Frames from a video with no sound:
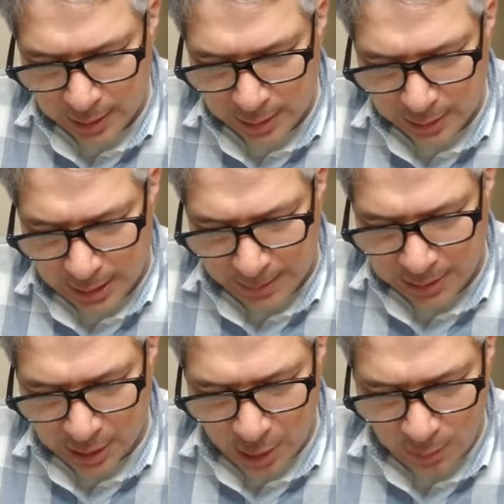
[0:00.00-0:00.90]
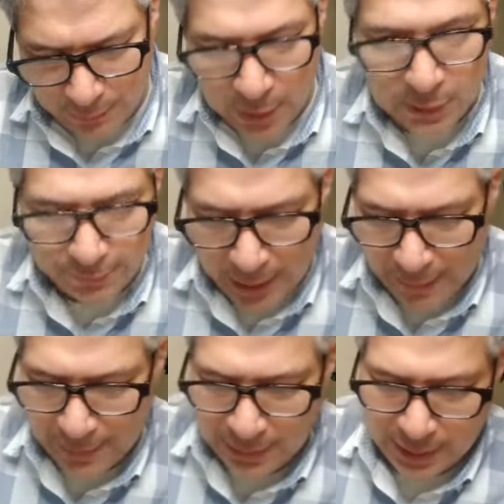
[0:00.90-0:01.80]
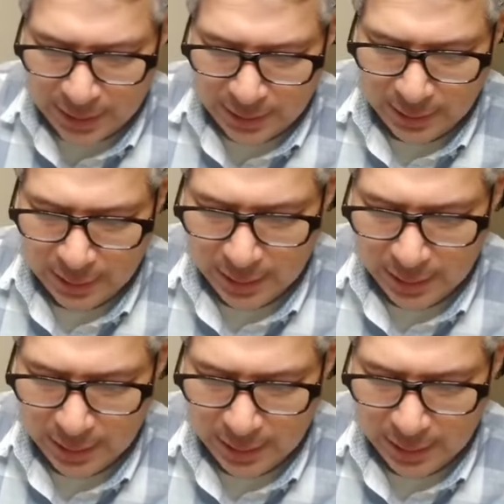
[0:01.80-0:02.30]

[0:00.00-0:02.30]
let me start with verse 5. He says,